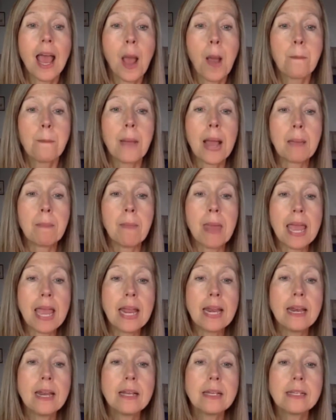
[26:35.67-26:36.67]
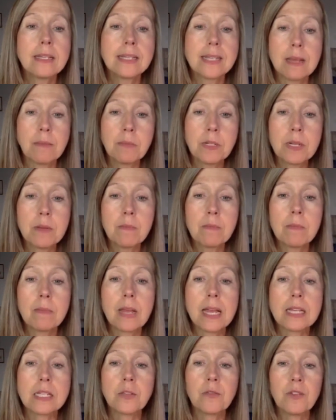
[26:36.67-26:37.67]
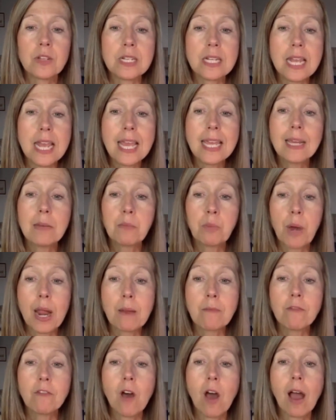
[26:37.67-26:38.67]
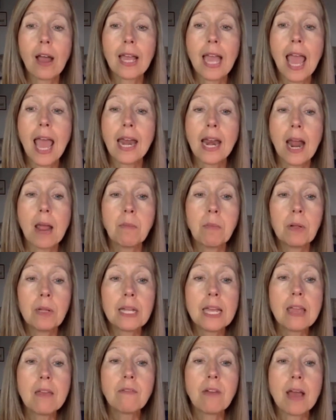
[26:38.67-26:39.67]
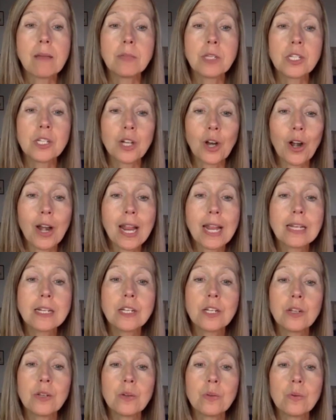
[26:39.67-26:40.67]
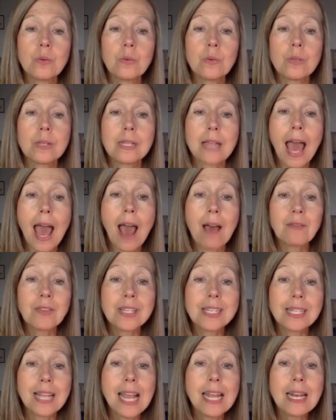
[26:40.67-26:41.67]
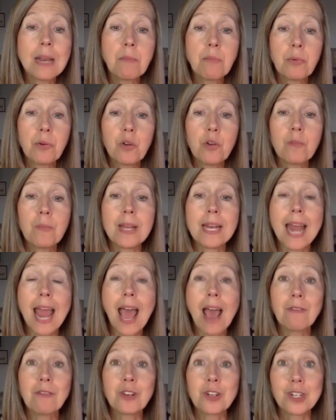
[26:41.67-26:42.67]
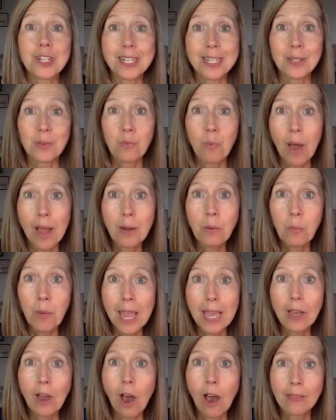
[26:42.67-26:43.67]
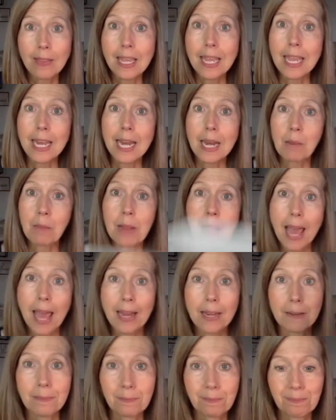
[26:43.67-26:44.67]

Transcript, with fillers: my main symptom is fatigue and brain fog, and I believe I'm starting to have slight improvement after just 1 week on the eating plan.